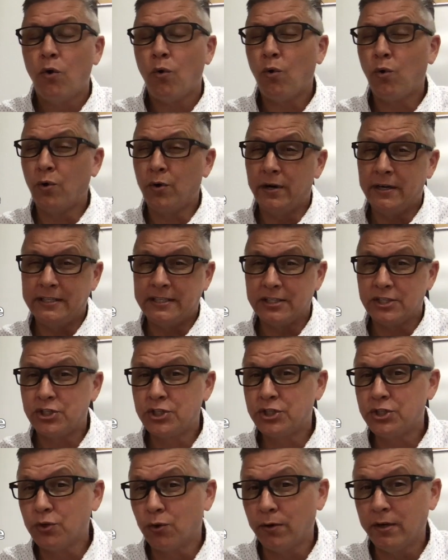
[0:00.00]
or a
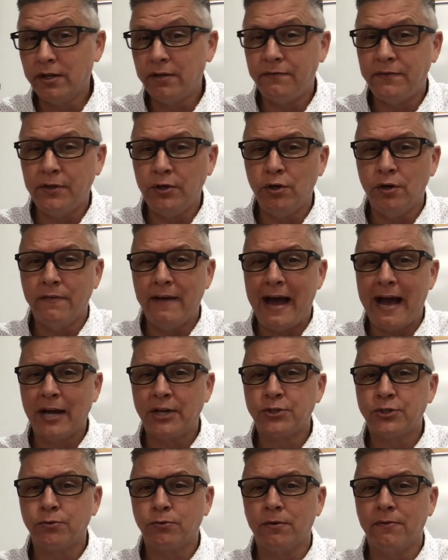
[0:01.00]
distorted view of
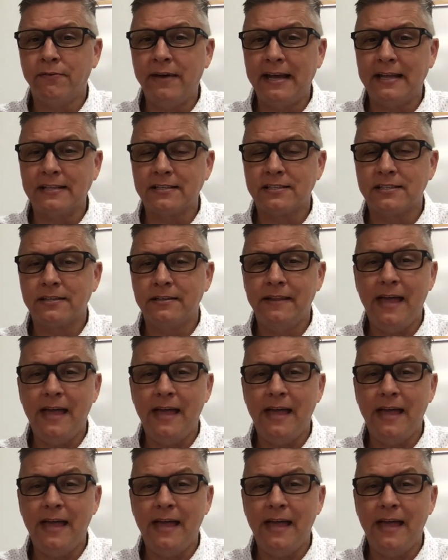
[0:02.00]
actual events.